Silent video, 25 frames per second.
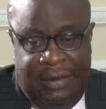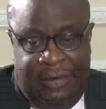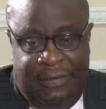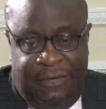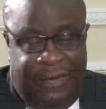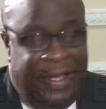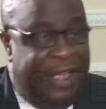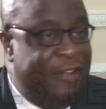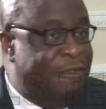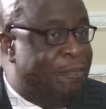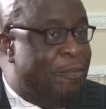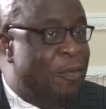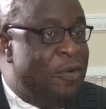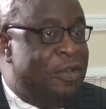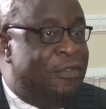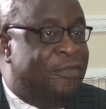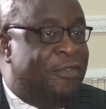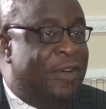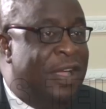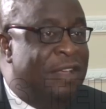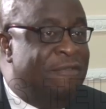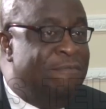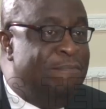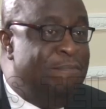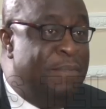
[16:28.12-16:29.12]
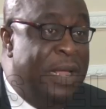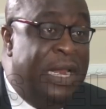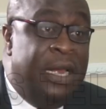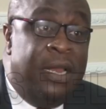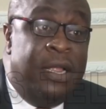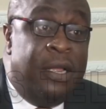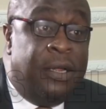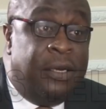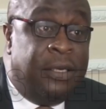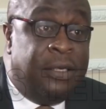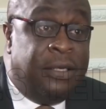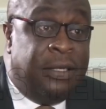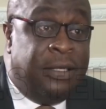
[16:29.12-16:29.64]
5.5
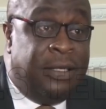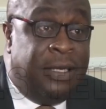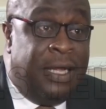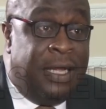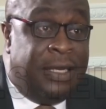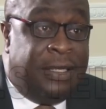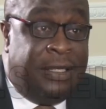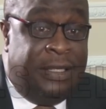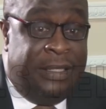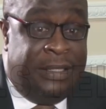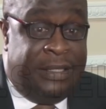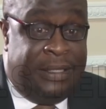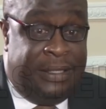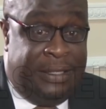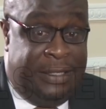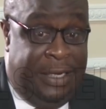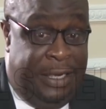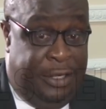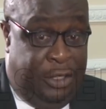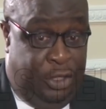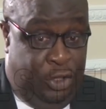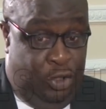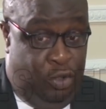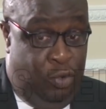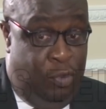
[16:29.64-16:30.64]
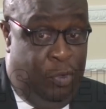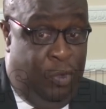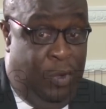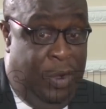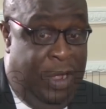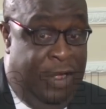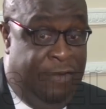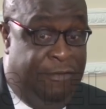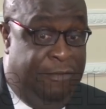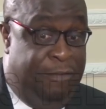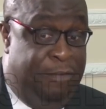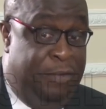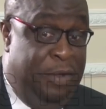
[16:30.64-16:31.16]
billion that is said to
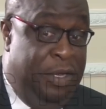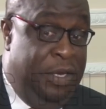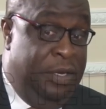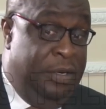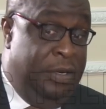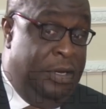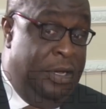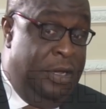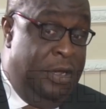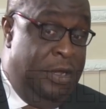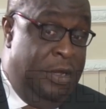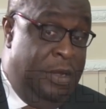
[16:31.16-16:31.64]
have been